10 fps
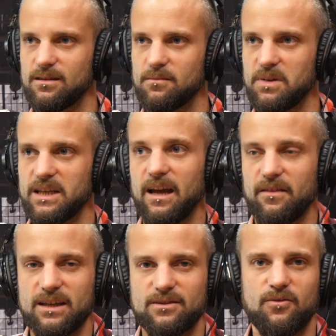yeah,
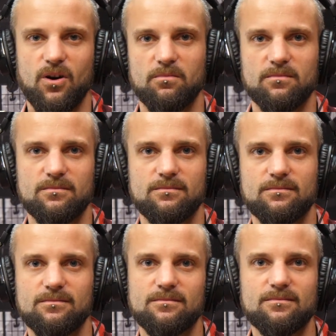that's from
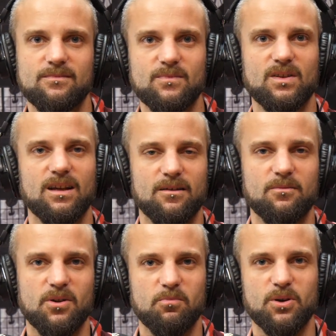
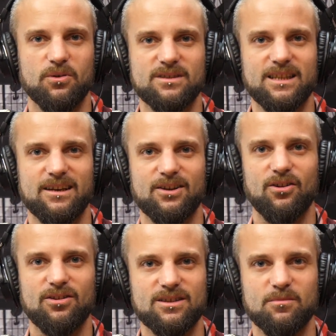the pure
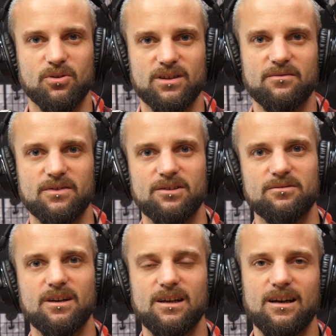technology point of view.
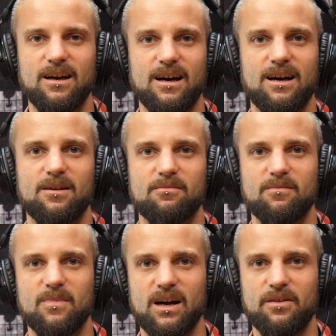
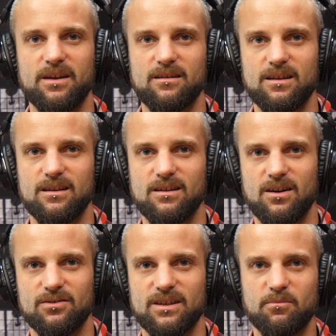I think
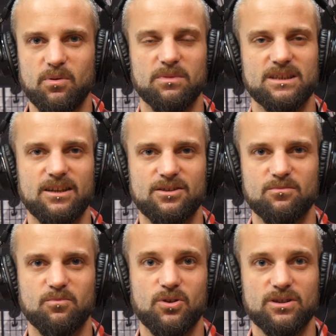on the implementation
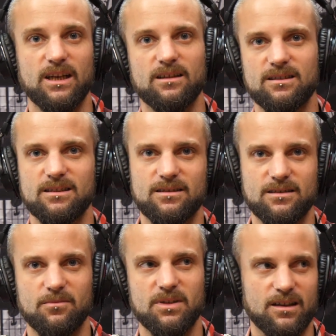project, this is
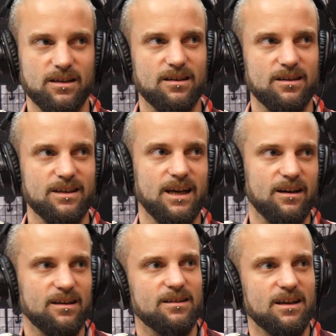something,
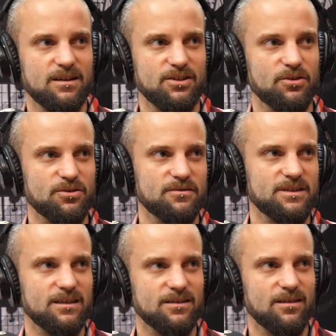I know you've
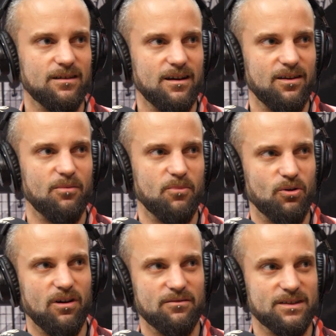seen a lot
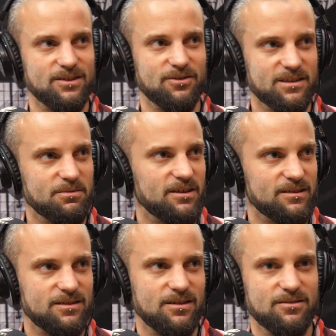more of in your
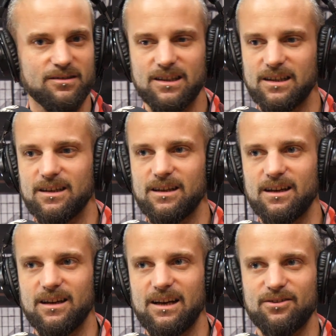experience. So
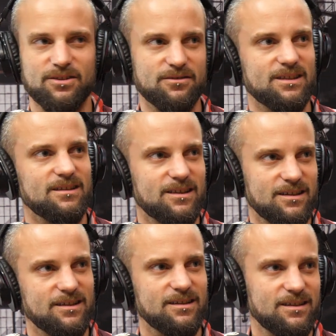how do you see the